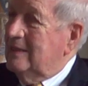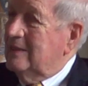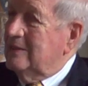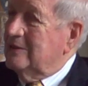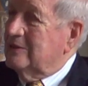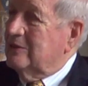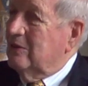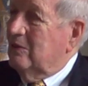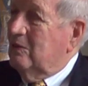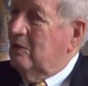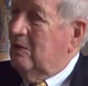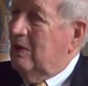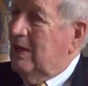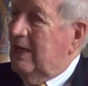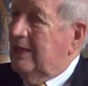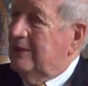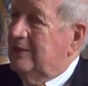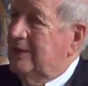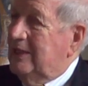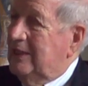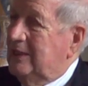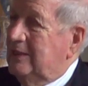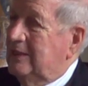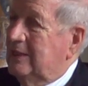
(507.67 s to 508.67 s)
so I
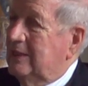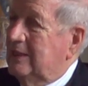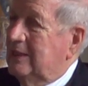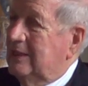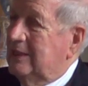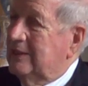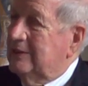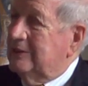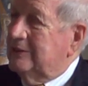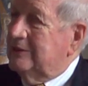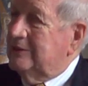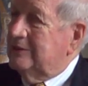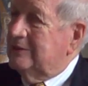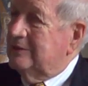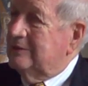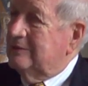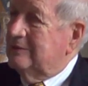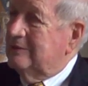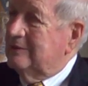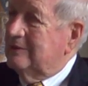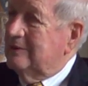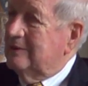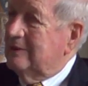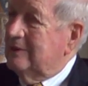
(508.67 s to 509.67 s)
think that his,
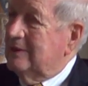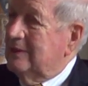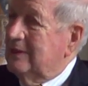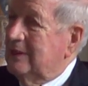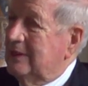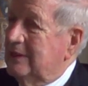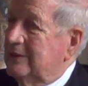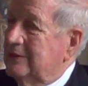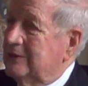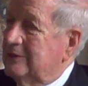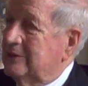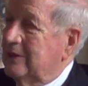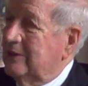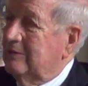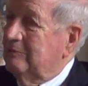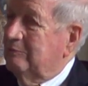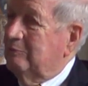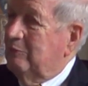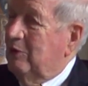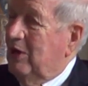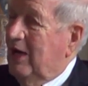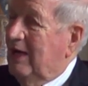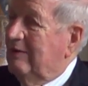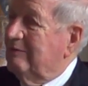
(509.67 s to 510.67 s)
his sort
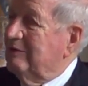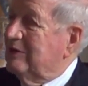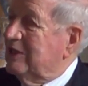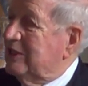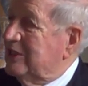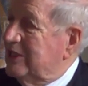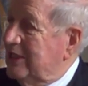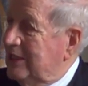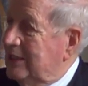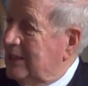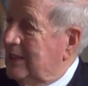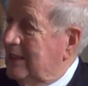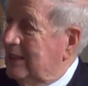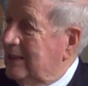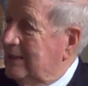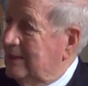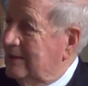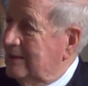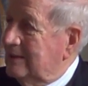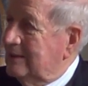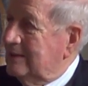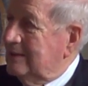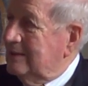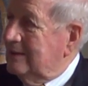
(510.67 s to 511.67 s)
of private
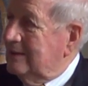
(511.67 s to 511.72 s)
thinking,